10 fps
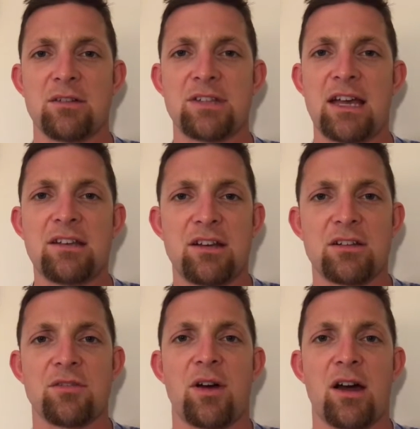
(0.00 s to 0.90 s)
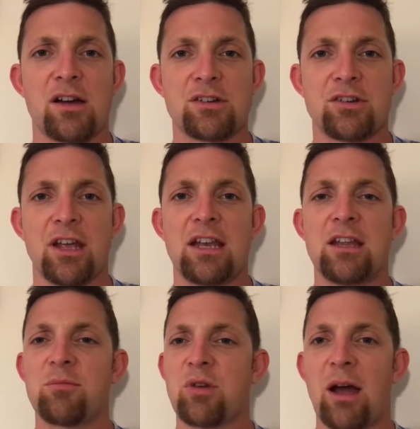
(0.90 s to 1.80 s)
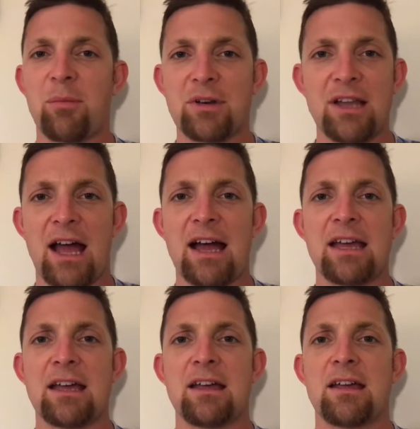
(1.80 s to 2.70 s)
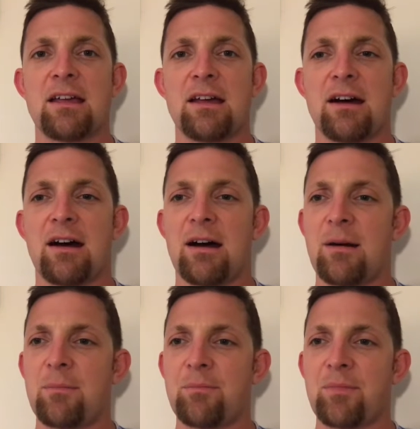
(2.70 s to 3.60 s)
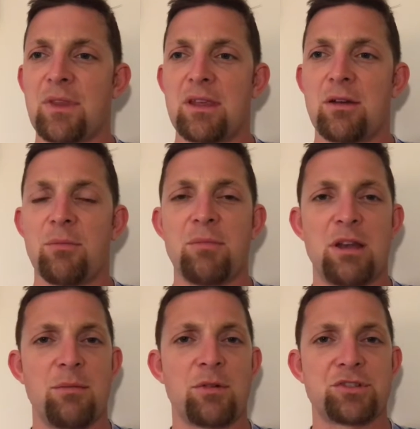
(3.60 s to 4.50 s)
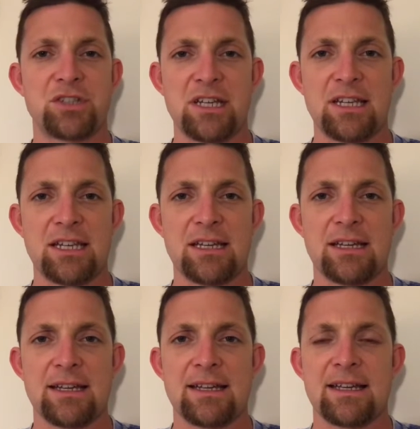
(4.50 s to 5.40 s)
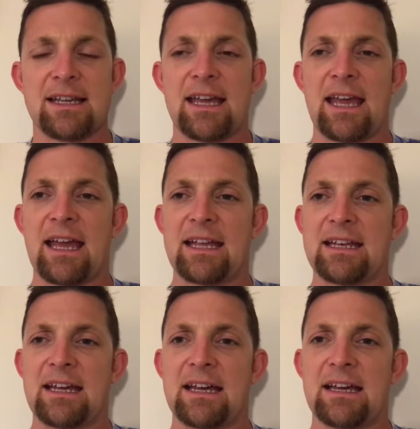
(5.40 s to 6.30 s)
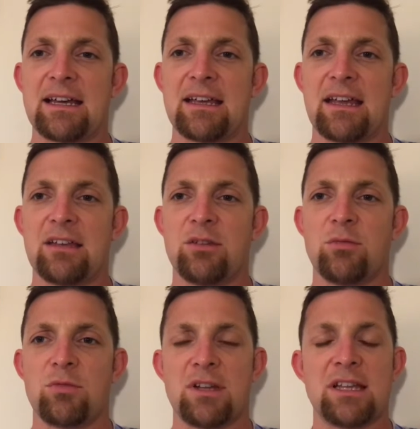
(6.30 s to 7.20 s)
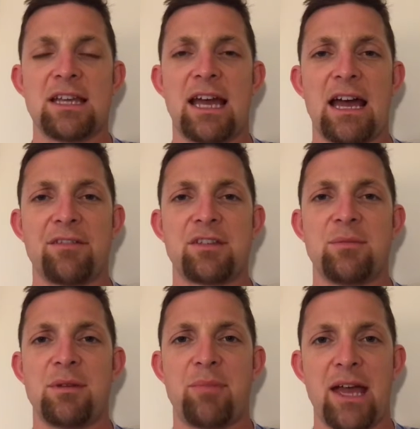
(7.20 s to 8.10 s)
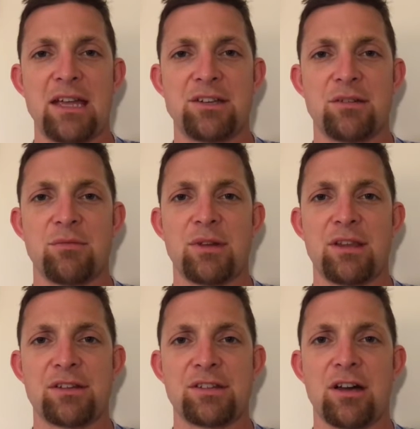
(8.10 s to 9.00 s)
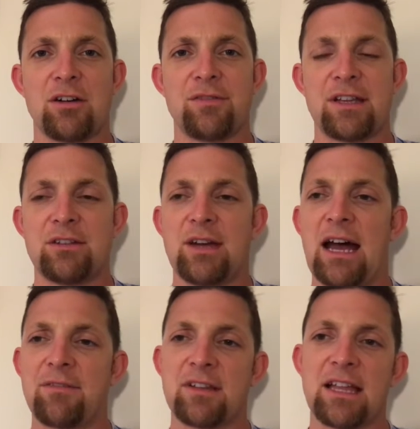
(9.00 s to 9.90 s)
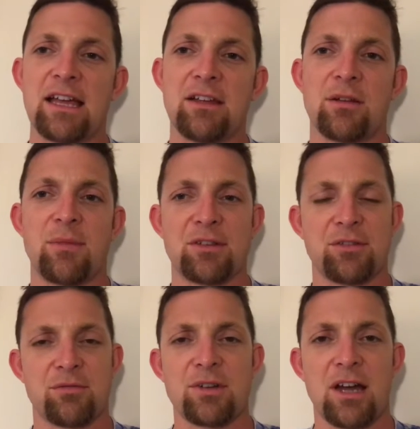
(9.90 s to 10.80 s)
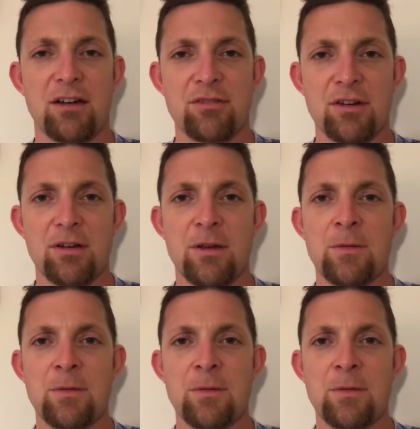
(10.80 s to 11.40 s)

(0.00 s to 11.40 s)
10 years of hard training, proper diet, minimal cheating, and you really have to be patient with yourself, and you have to let your muscles recover.